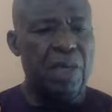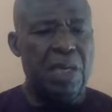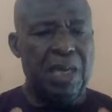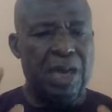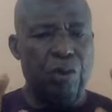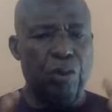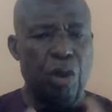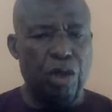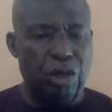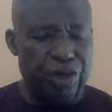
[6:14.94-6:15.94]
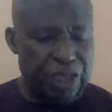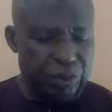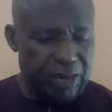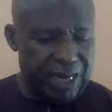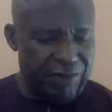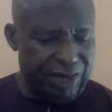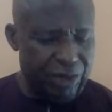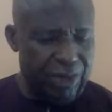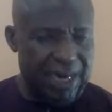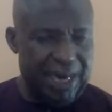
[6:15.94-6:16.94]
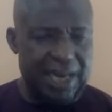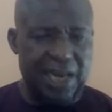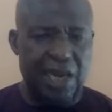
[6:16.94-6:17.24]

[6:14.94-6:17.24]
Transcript: That you go on your knees wherever you are.